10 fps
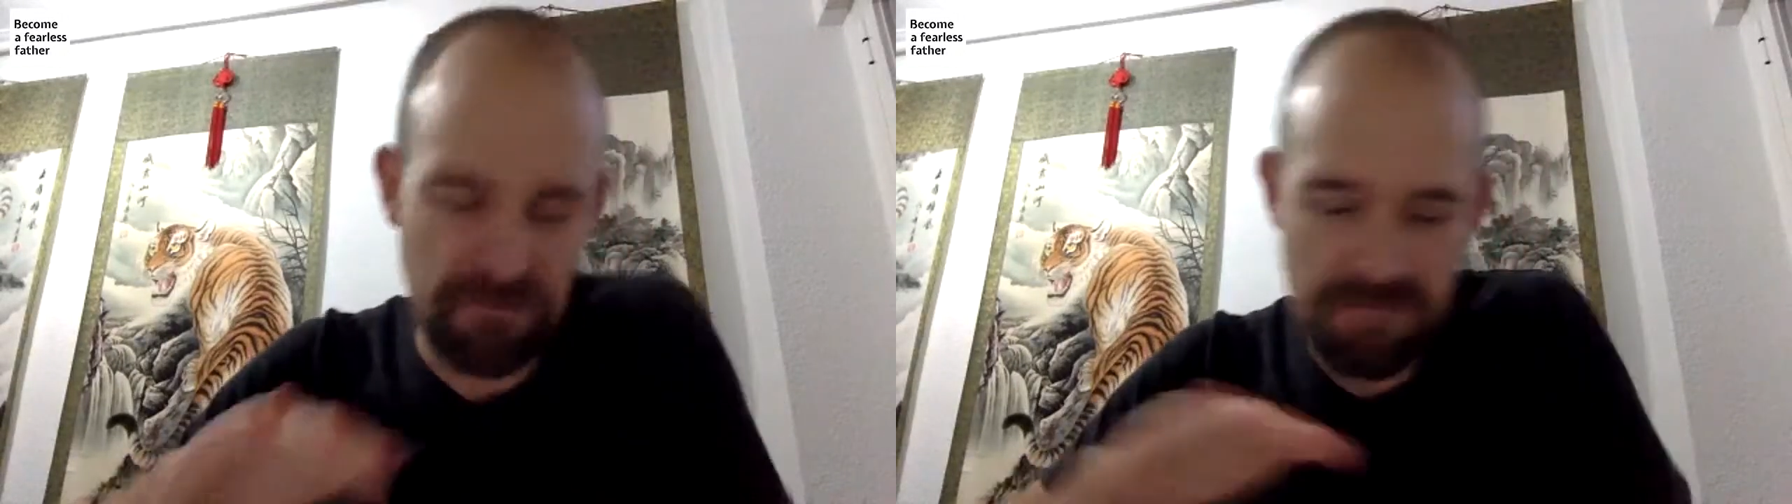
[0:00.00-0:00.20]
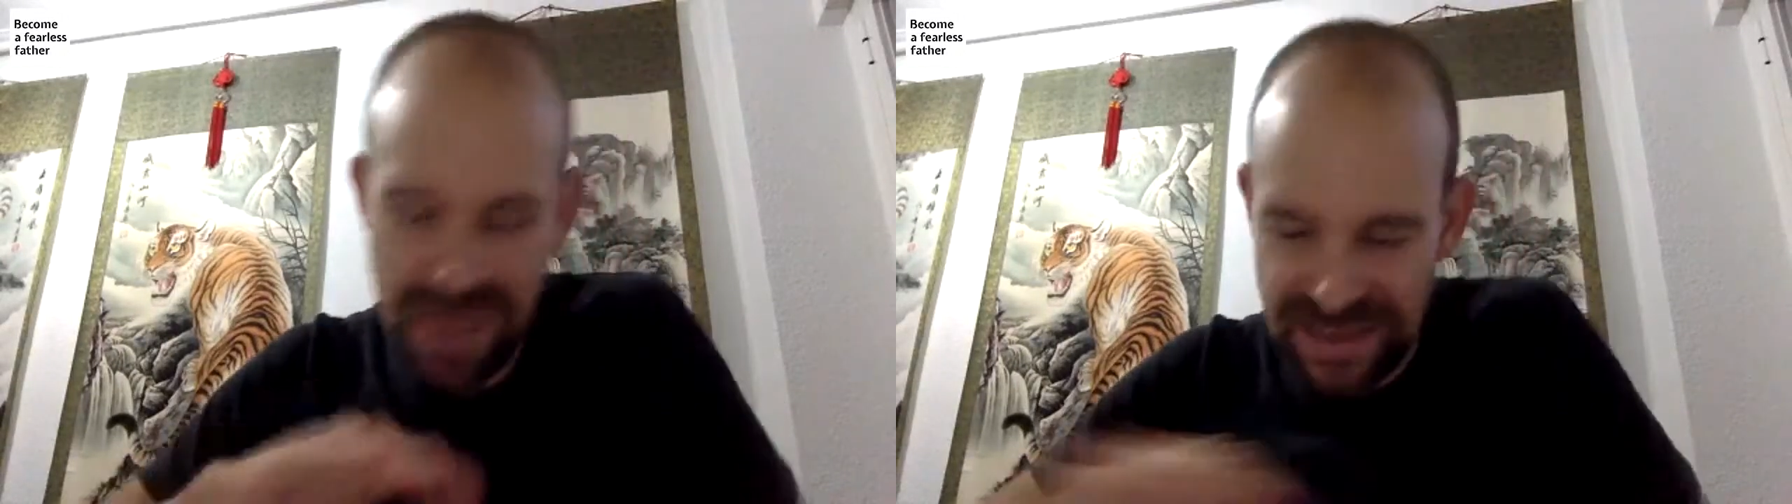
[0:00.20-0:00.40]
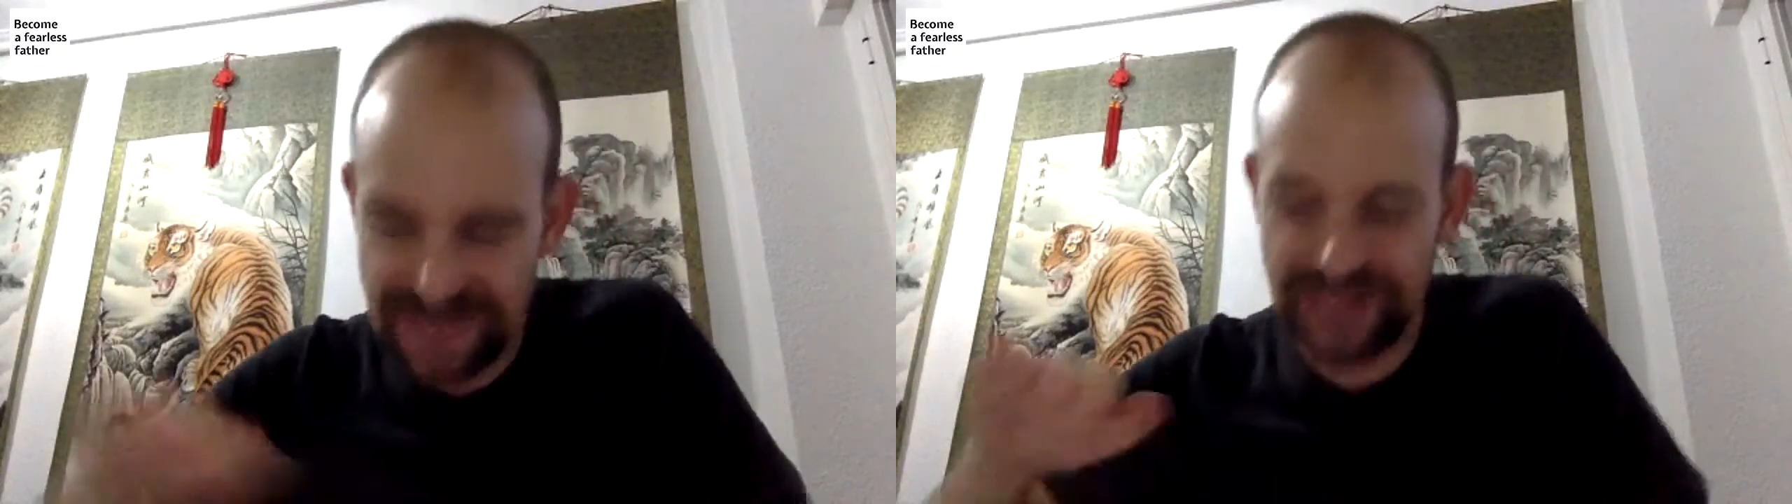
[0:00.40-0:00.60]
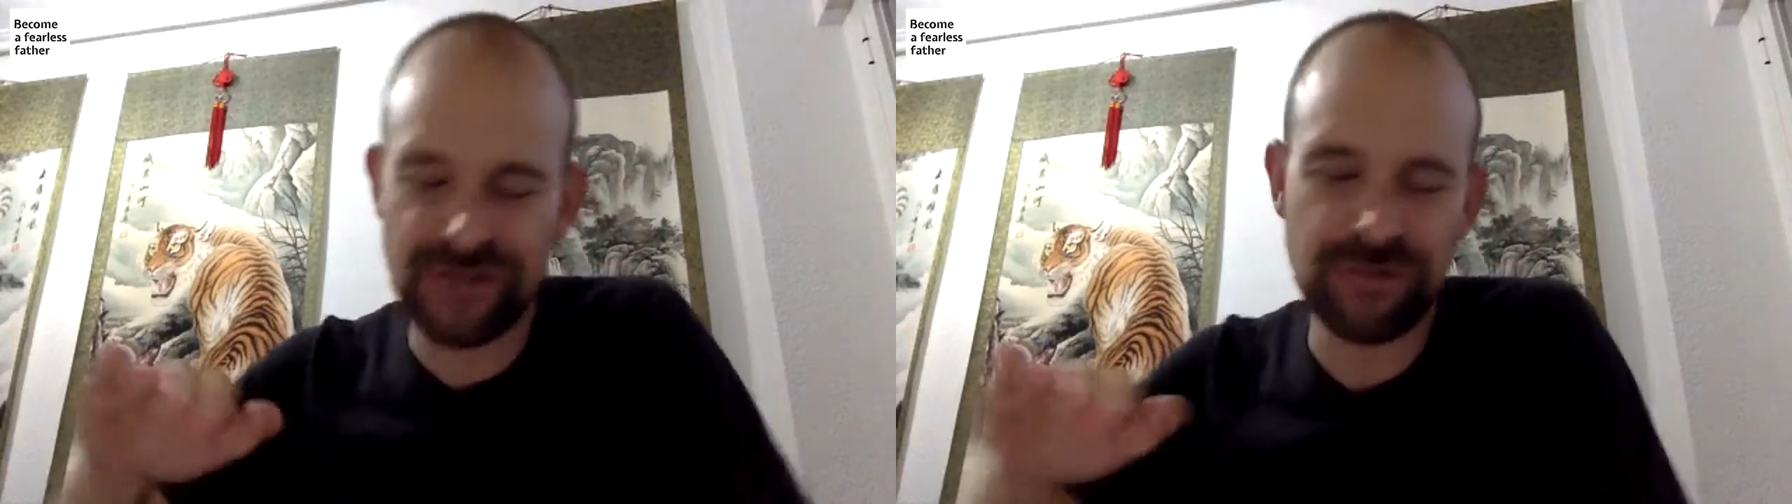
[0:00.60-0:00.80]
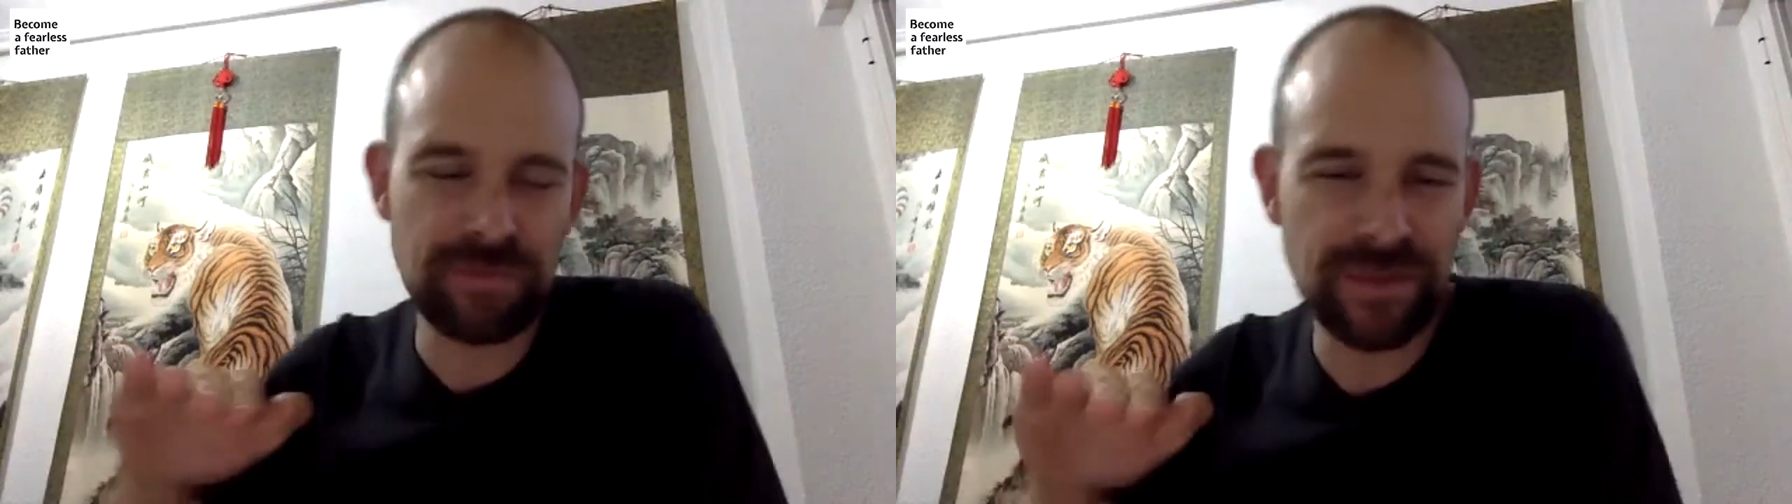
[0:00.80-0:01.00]

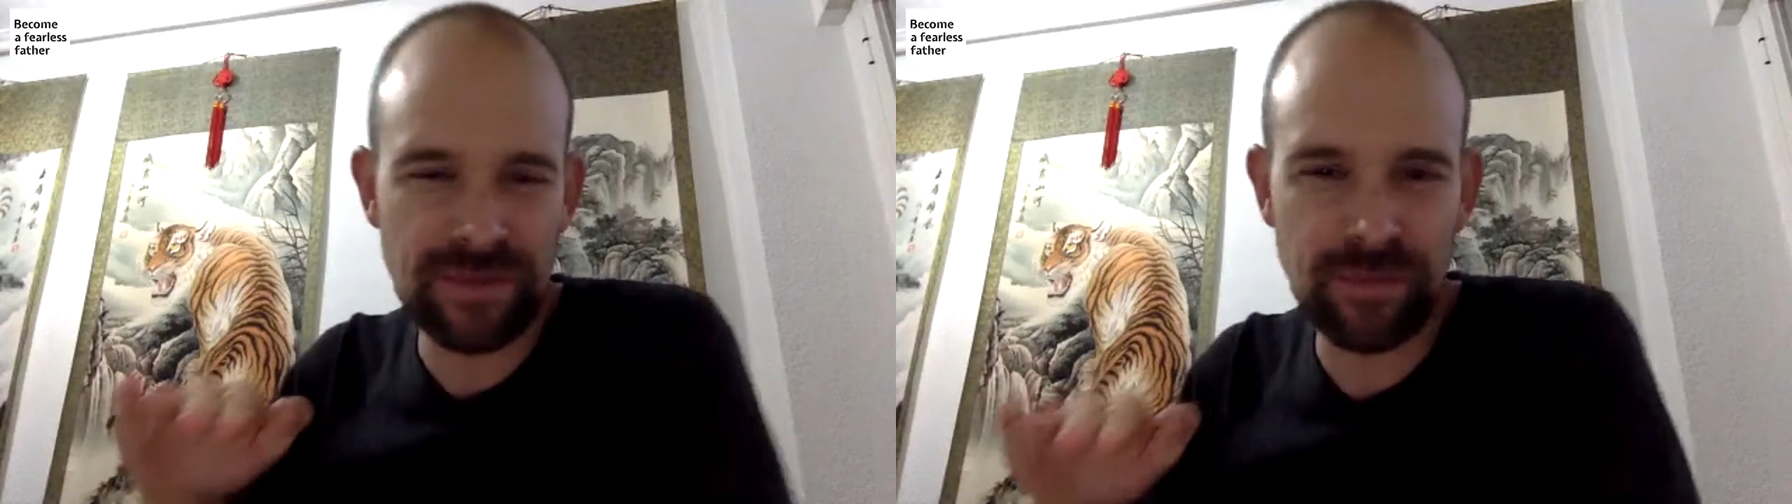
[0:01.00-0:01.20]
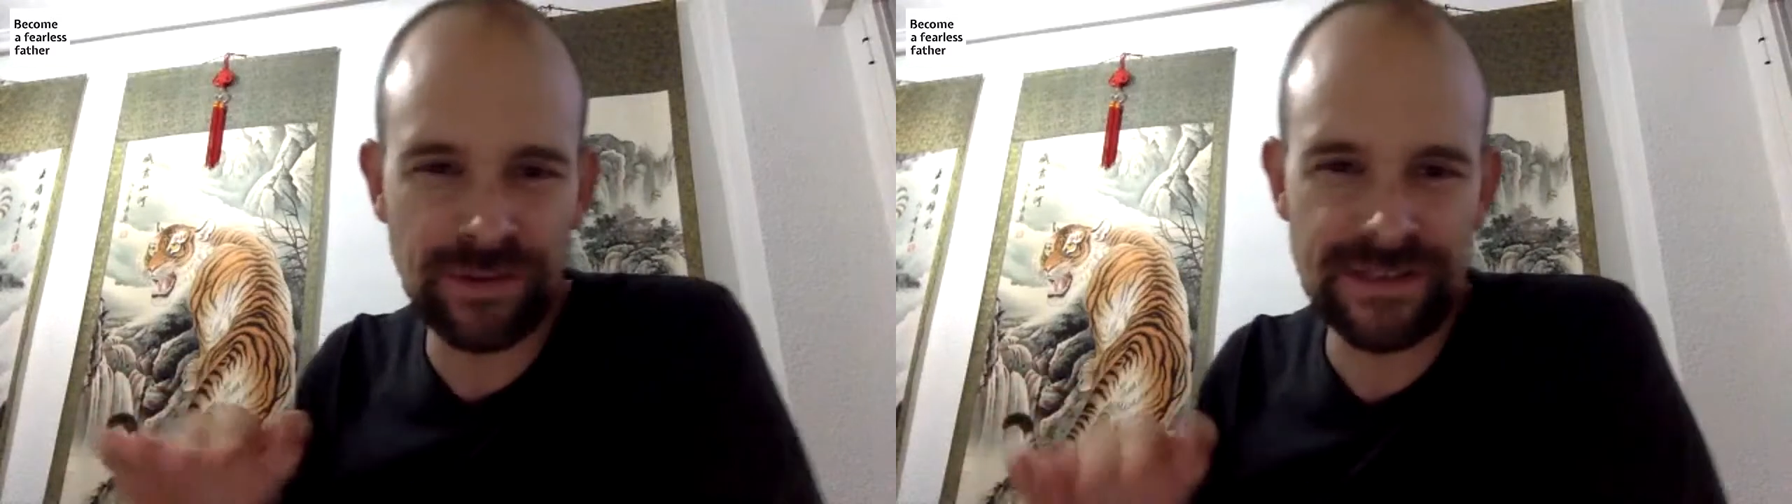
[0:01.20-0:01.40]
message to people.